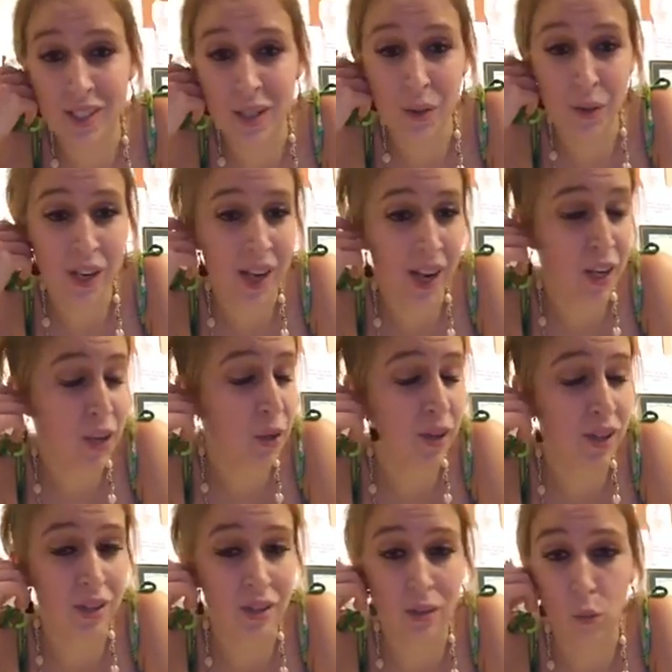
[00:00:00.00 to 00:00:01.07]
to it, and you
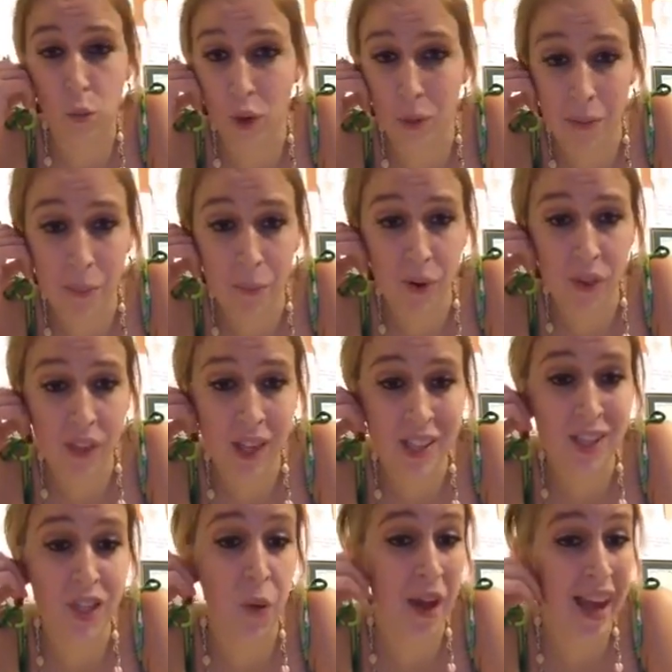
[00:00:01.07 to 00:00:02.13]
can warm up with it.
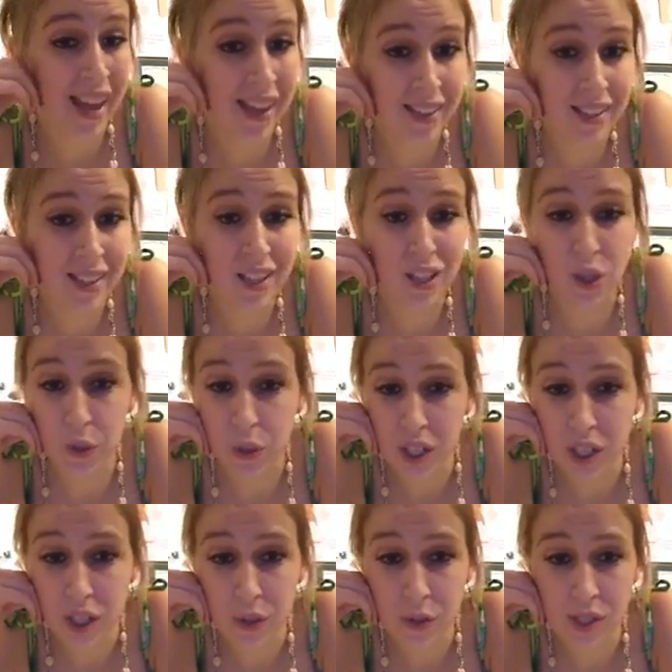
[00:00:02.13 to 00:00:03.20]
So Andy, you can
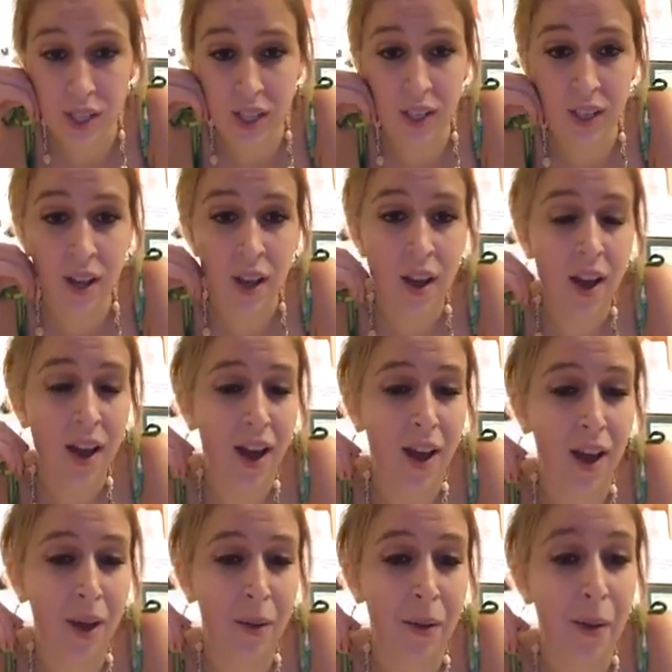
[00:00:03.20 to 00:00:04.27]
use it.
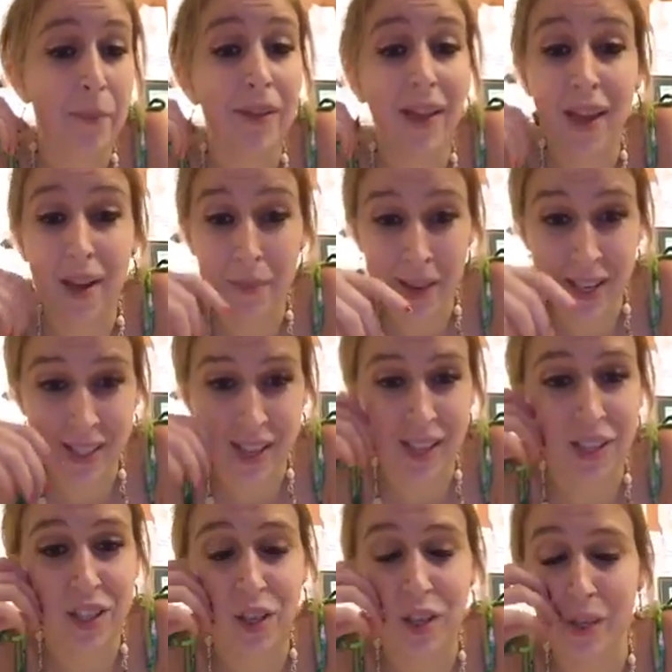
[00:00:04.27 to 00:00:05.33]
I'm glad it makes
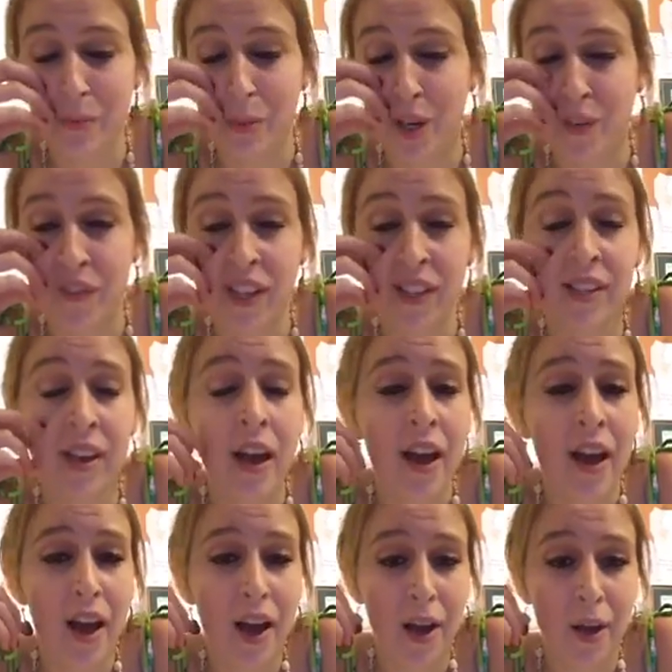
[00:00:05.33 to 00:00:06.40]
sense. Good, perfect.
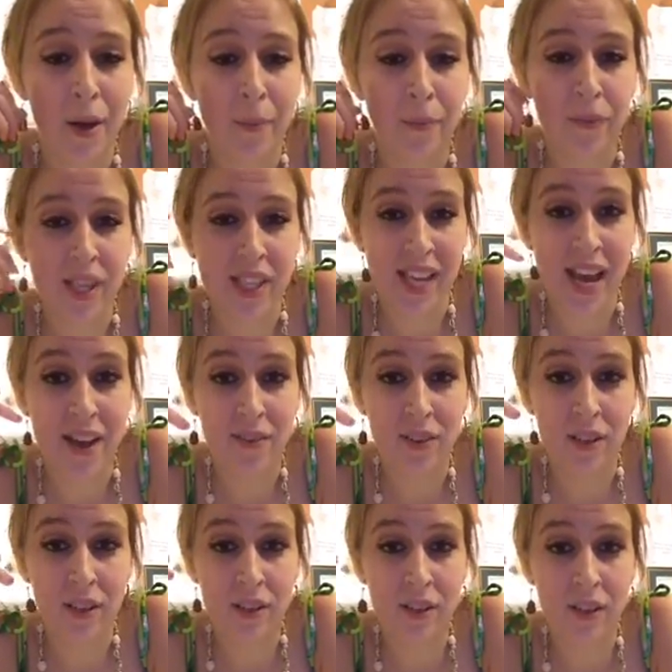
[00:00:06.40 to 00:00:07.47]
Because I have
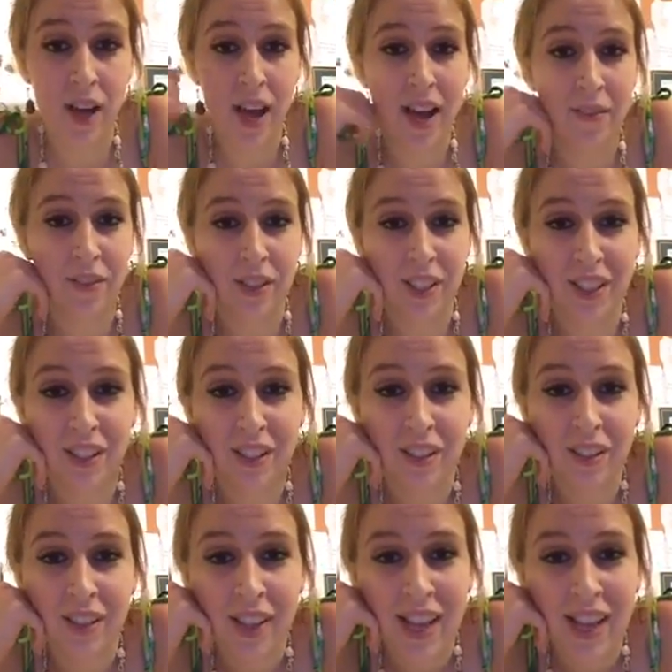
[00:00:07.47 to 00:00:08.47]
a little